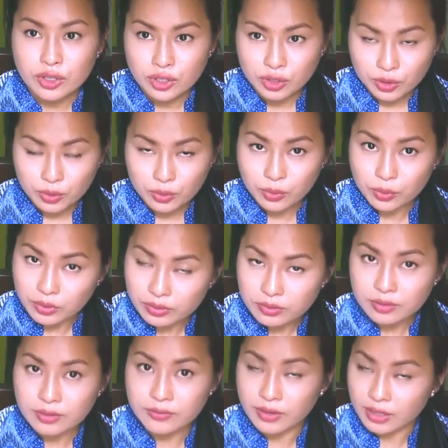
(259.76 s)
you,
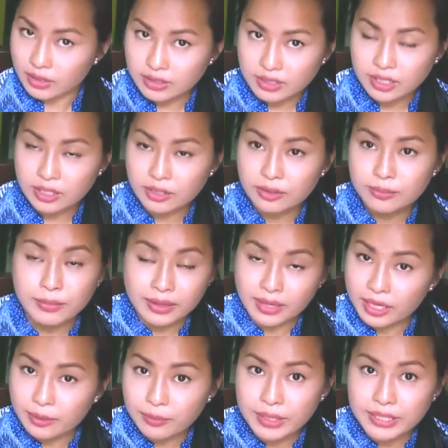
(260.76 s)
the volunteer,
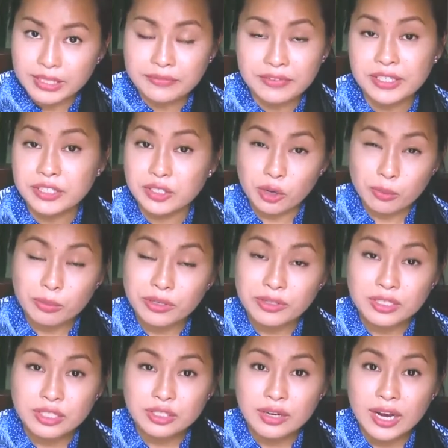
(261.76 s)
like myself, I don't burn
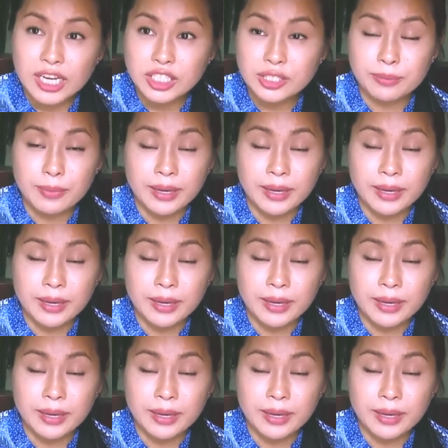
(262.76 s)
the trash.